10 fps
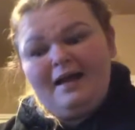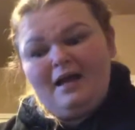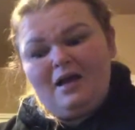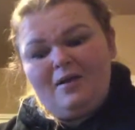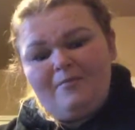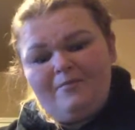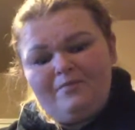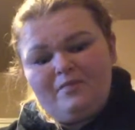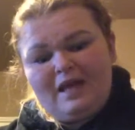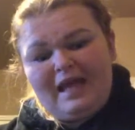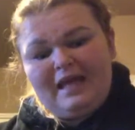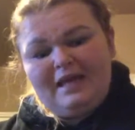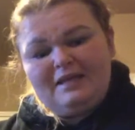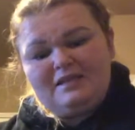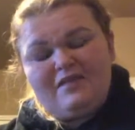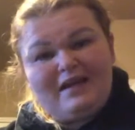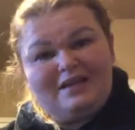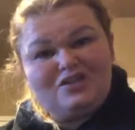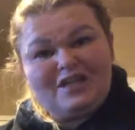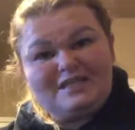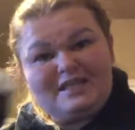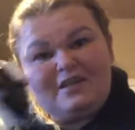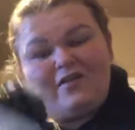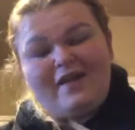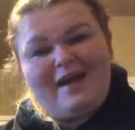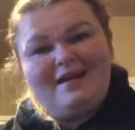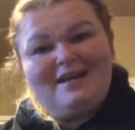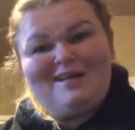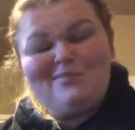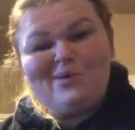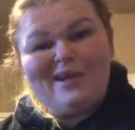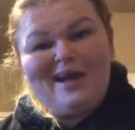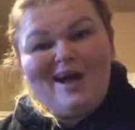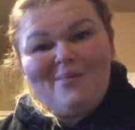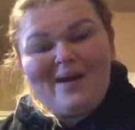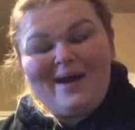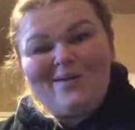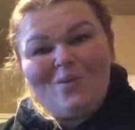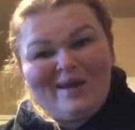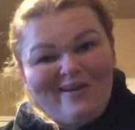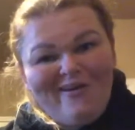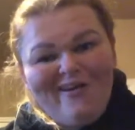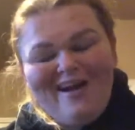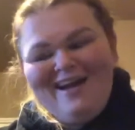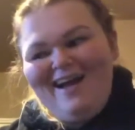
Um, and if I can get a chance to get all that edited and put up, I will.